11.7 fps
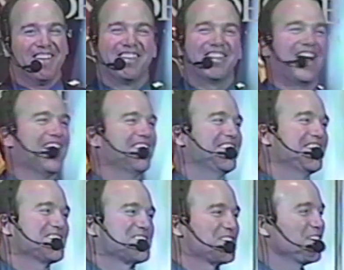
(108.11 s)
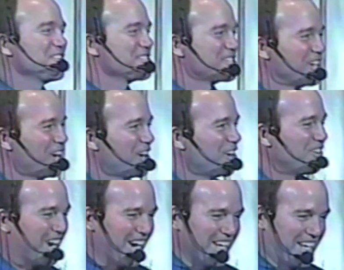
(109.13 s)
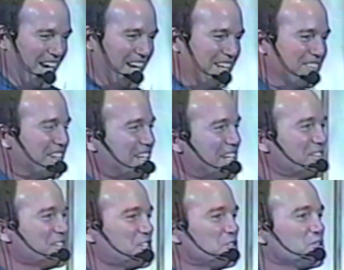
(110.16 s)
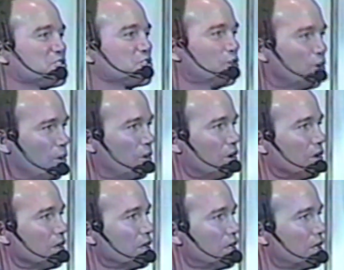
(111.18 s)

mean, that thing is so slow, I can't even give it to a school.